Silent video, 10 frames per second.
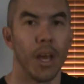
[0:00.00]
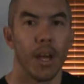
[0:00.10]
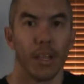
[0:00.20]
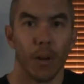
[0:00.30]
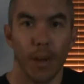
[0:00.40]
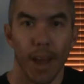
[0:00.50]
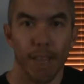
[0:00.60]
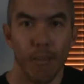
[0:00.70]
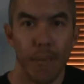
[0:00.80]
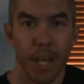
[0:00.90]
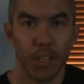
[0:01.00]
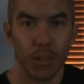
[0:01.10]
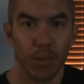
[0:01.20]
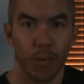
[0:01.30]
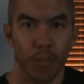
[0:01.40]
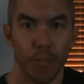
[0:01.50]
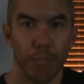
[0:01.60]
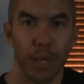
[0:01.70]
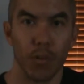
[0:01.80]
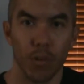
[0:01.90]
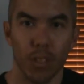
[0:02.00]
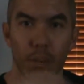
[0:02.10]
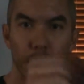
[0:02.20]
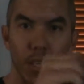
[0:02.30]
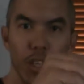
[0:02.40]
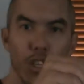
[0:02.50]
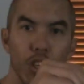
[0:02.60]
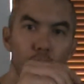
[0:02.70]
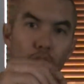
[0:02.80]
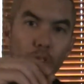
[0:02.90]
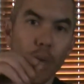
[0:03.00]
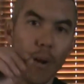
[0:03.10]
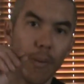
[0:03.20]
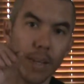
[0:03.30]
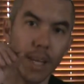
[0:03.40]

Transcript: Then we have pencil. Pencil is something that you use to write with.